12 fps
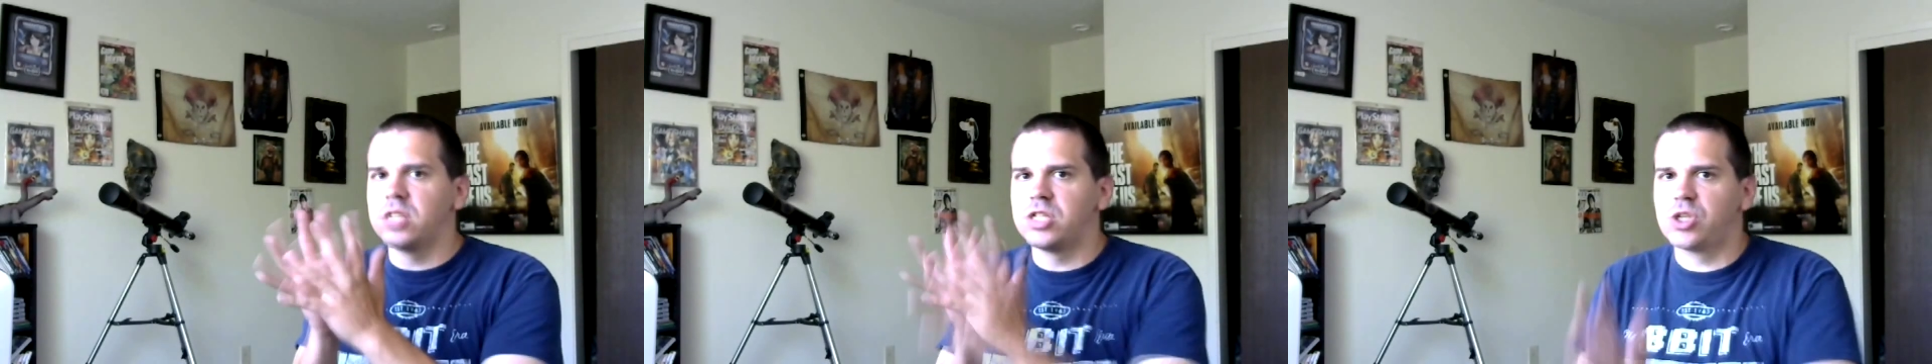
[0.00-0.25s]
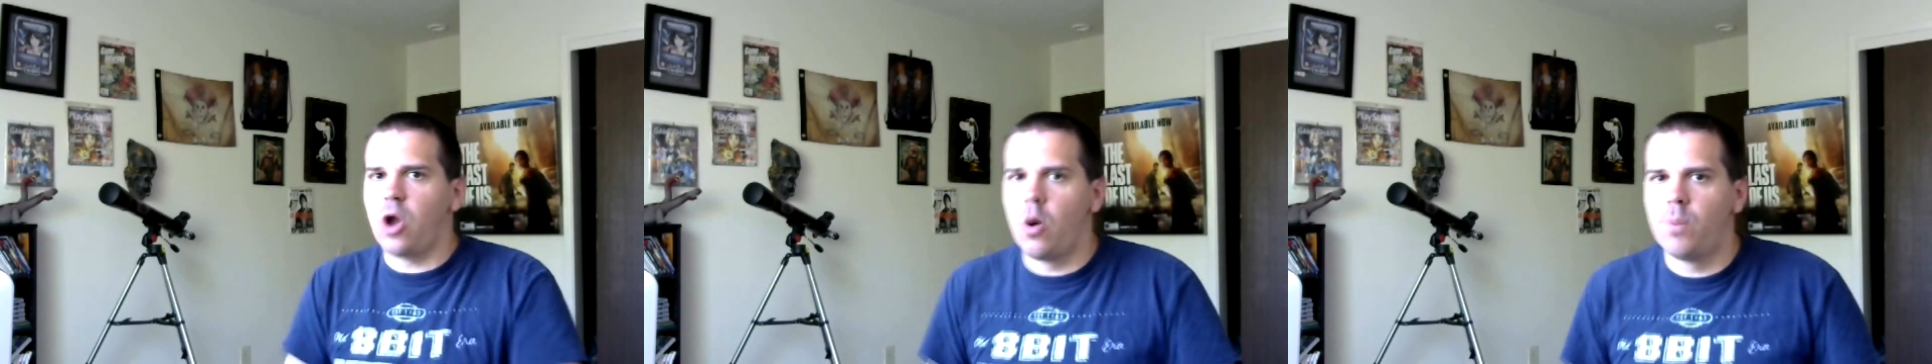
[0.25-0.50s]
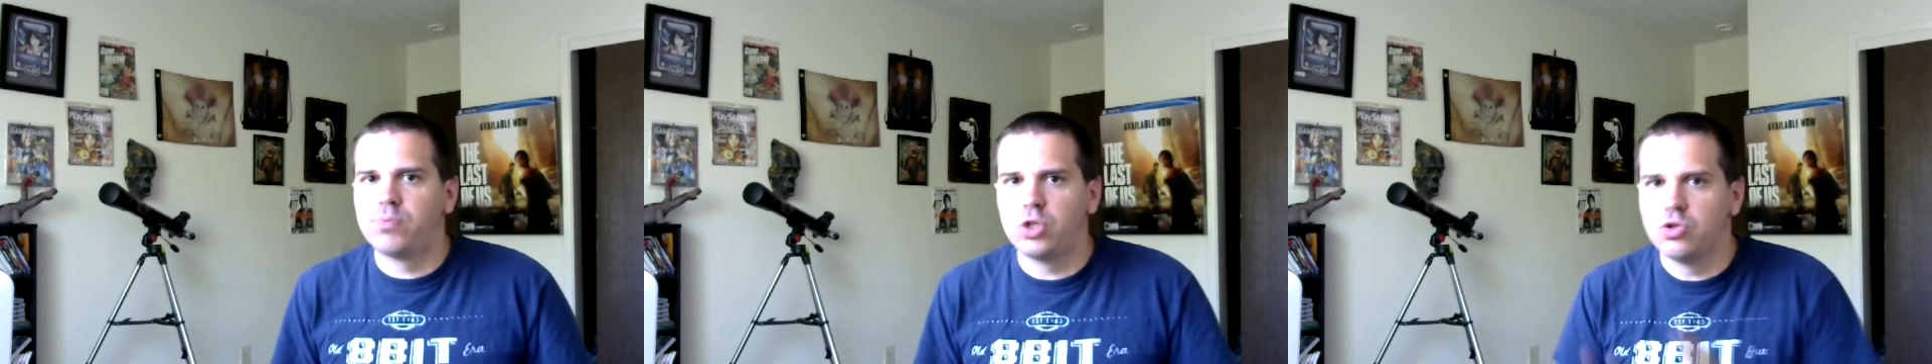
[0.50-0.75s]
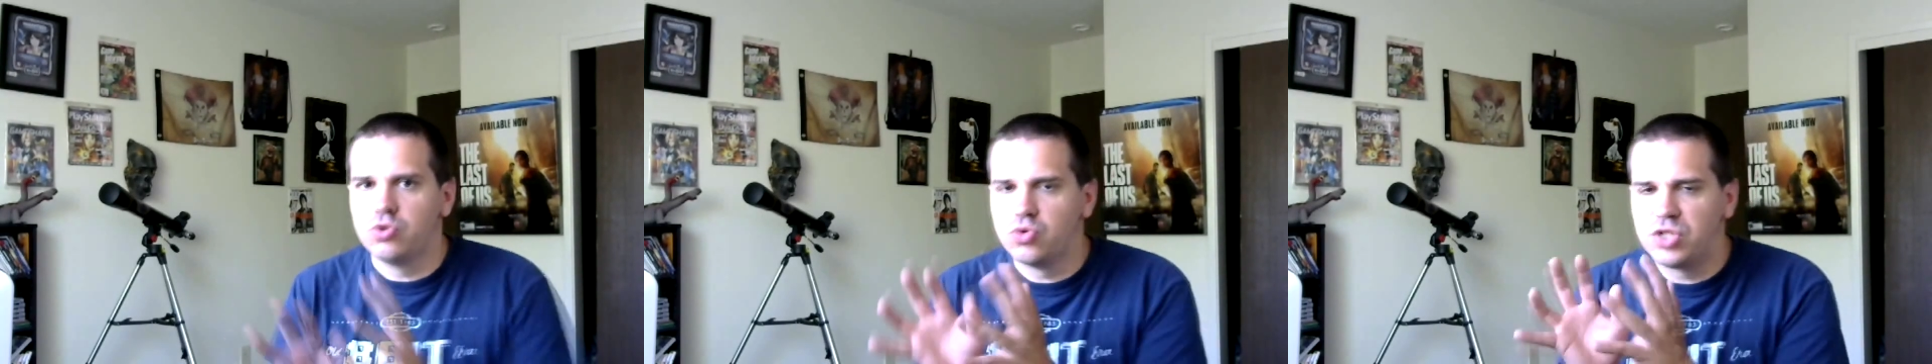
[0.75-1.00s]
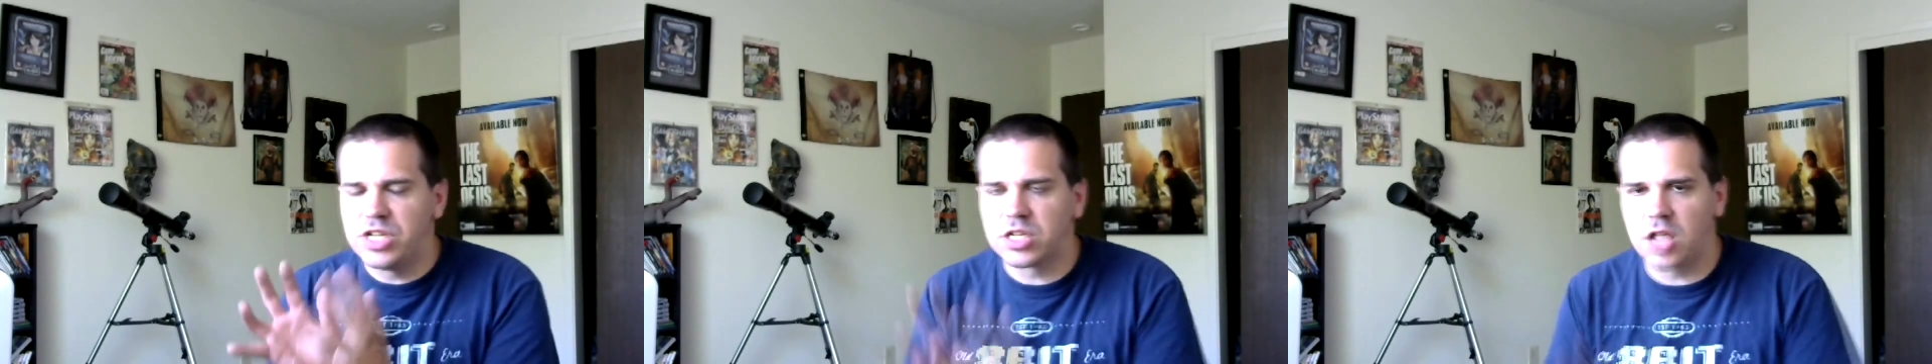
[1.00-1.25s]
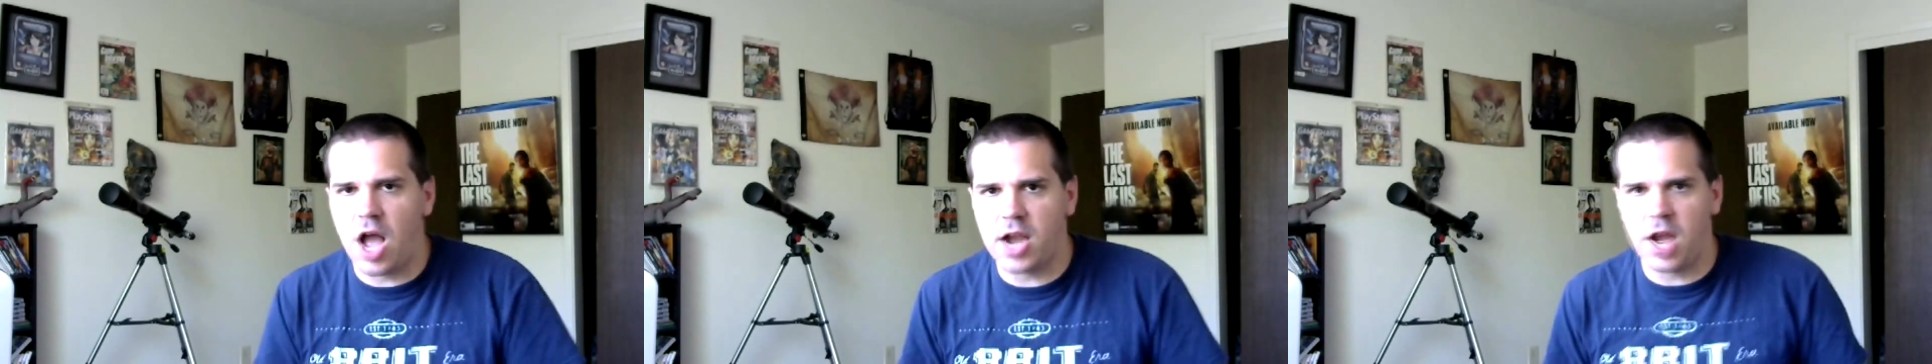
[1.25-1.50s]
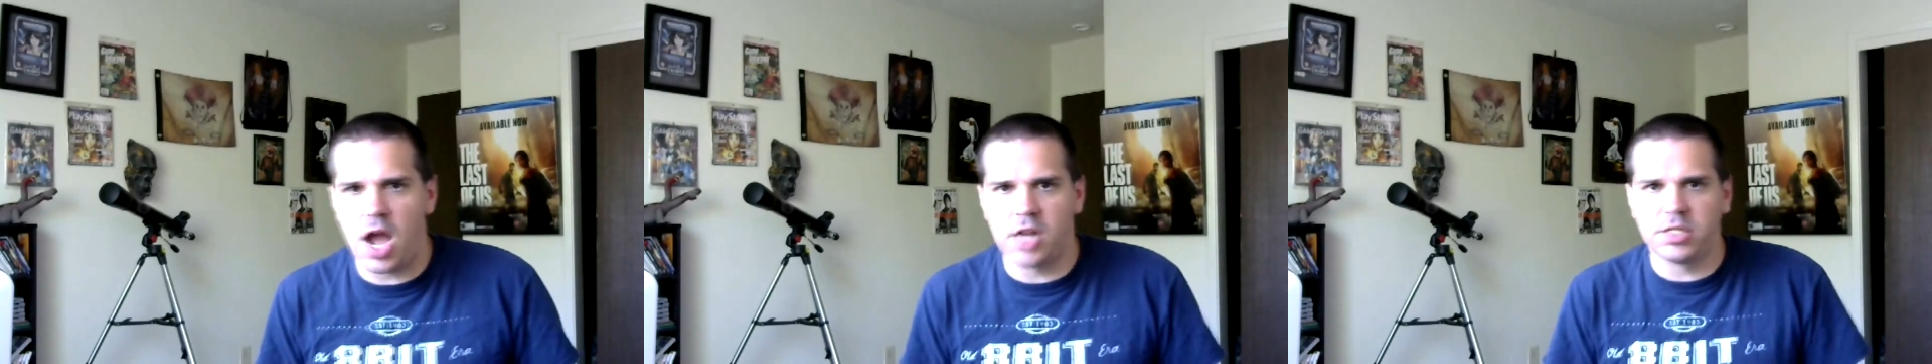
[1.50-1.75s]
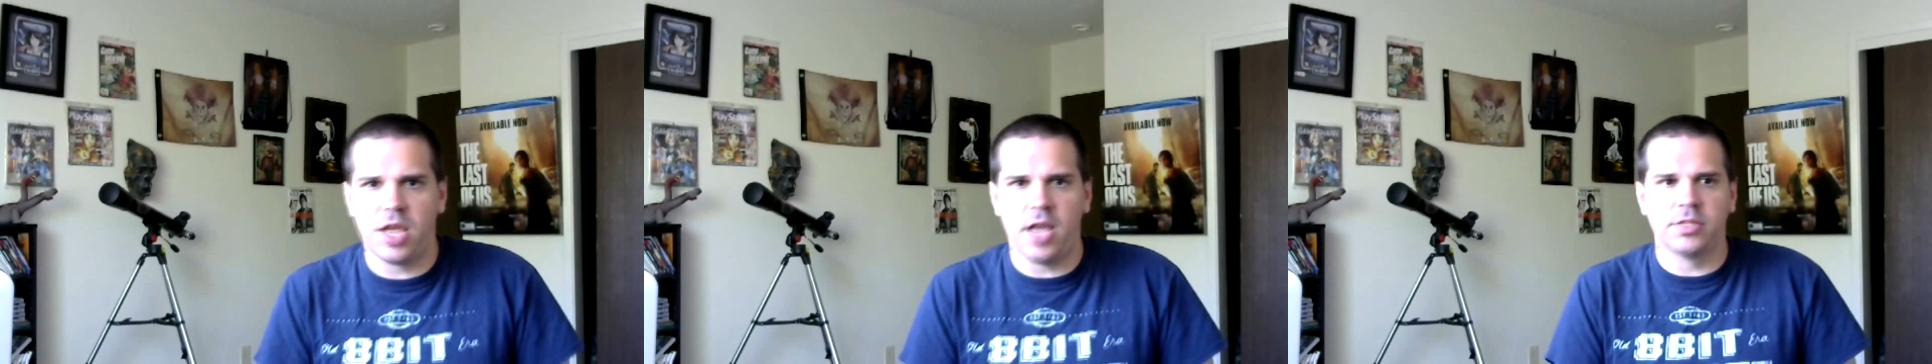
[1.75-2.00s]
let's go to dislike
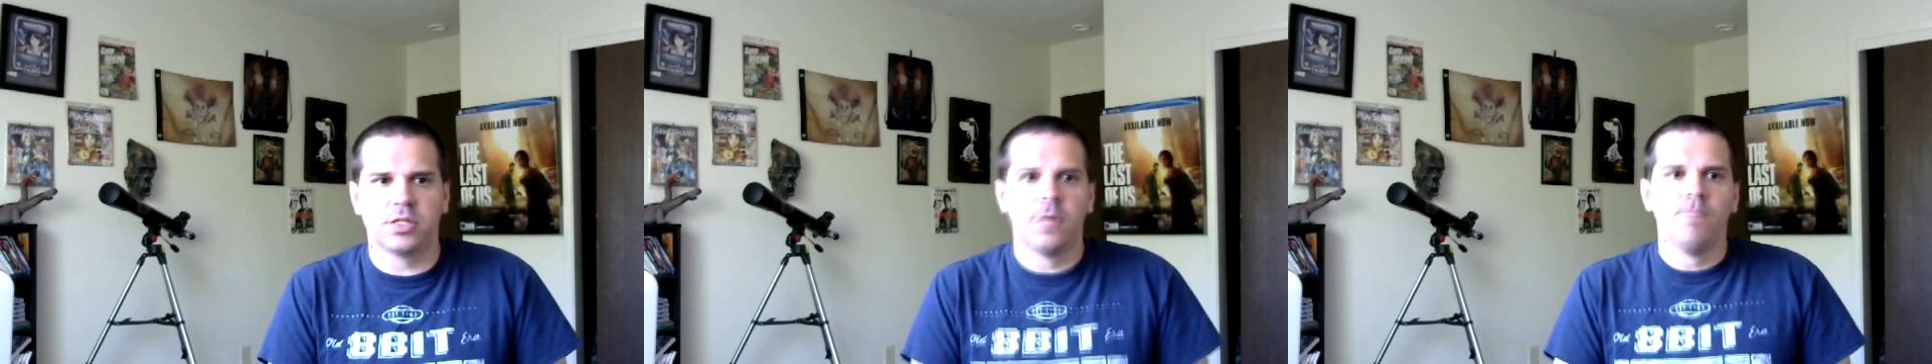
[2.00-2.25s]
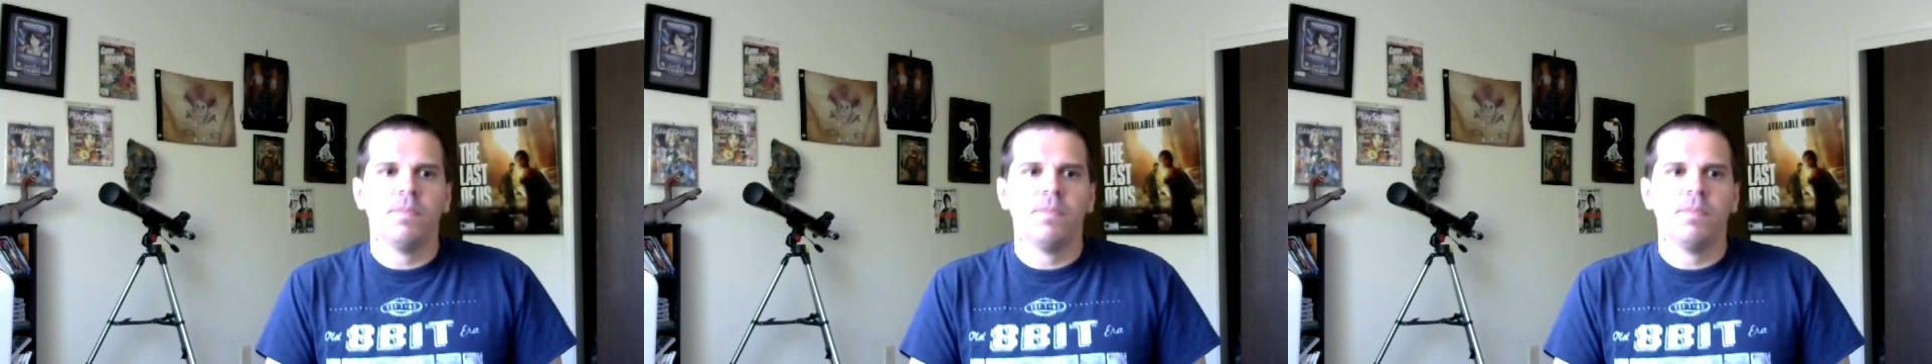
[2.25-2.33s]
content.